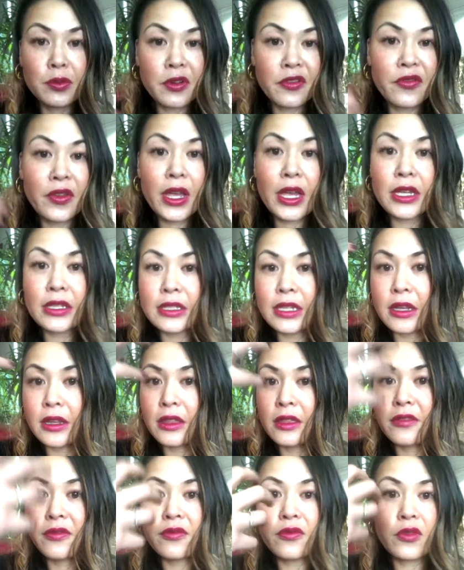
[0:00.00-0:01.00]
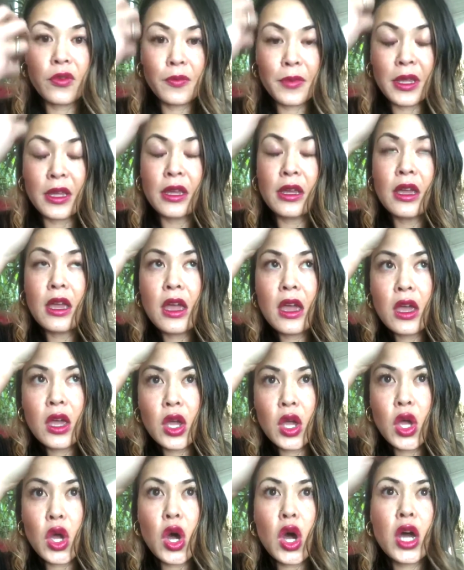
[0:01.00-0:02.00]
faiths, and for me,
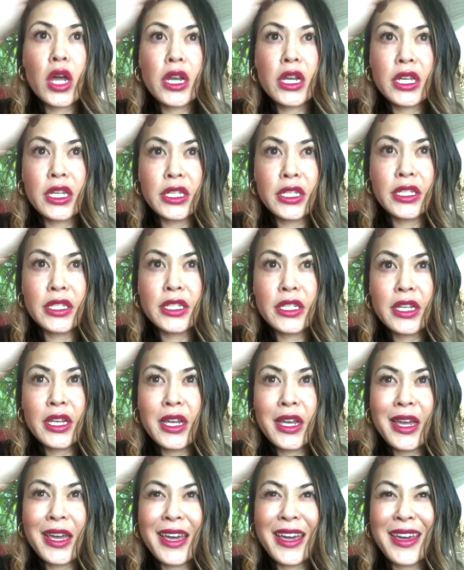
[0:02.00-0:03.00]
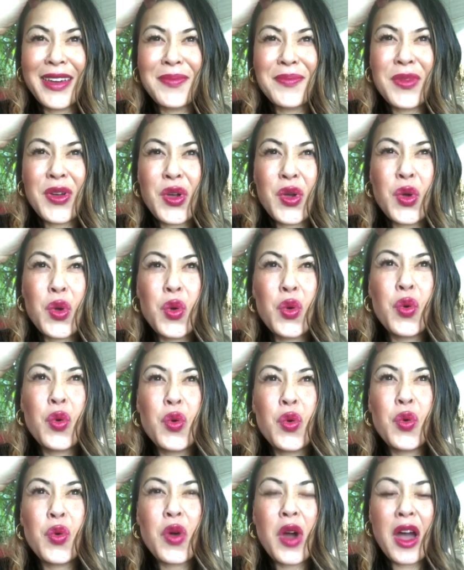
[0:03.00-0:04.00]
God is
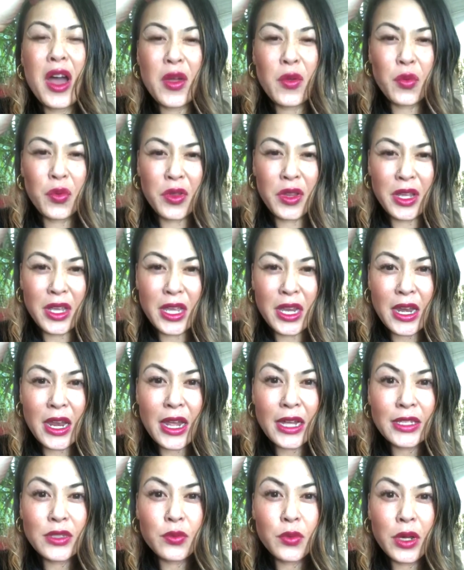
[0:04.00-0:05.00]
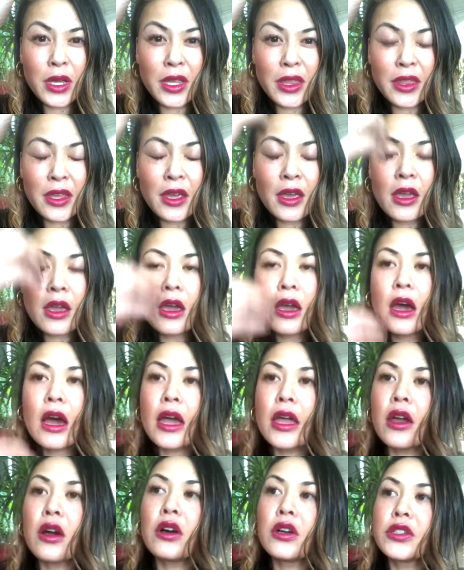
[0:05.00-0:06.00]
who I really connects with.
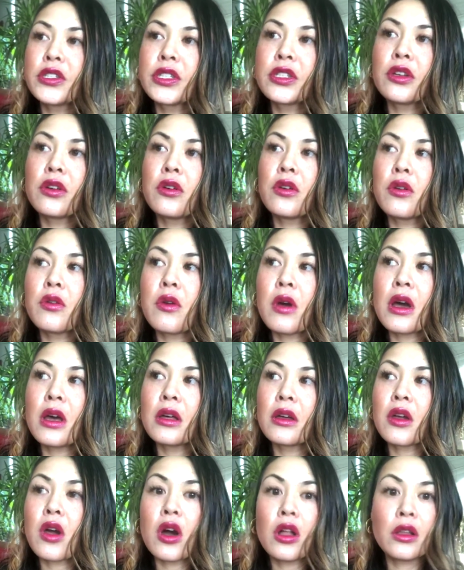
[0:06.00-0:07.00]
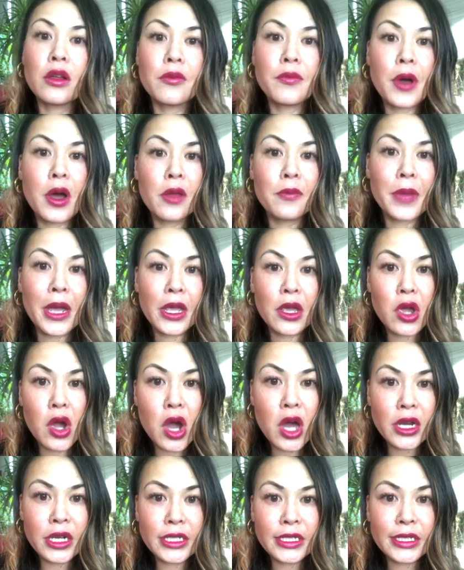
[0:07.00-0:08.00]
I also call upon my
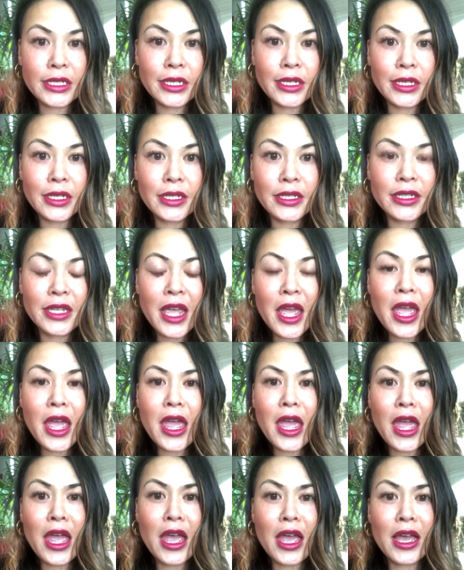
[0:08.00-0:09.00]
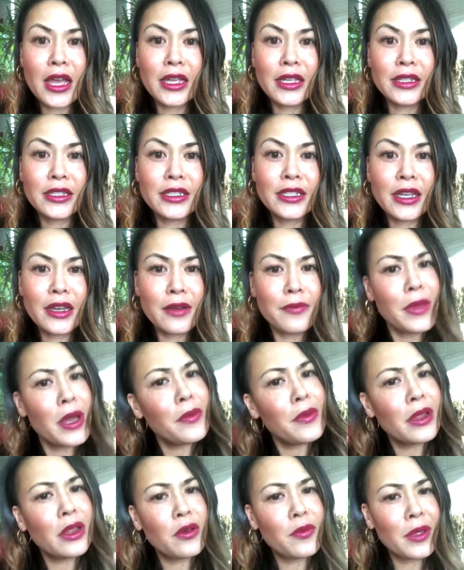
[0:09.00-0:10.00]
goddesses, and I'm
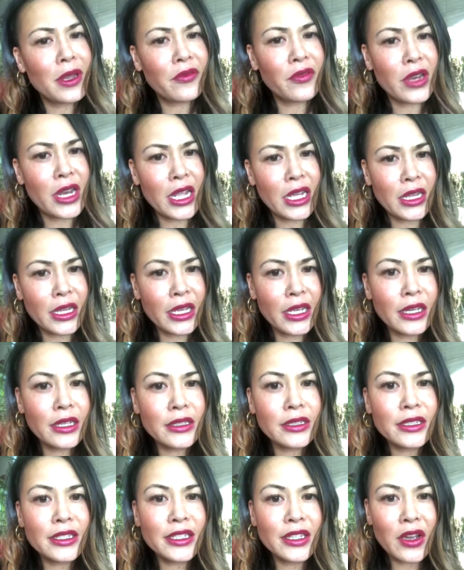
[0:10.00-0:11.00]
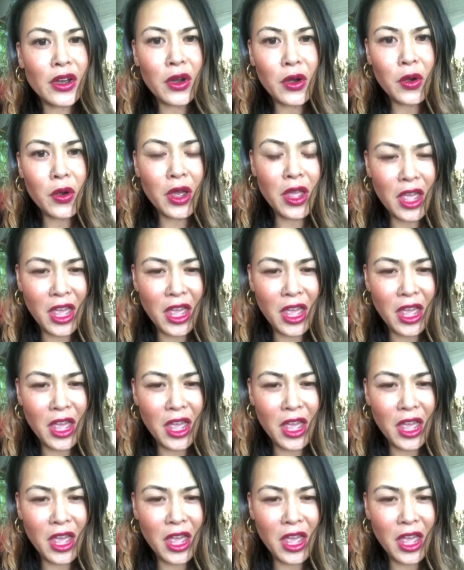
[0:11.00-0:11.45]
a little bit of an alien, so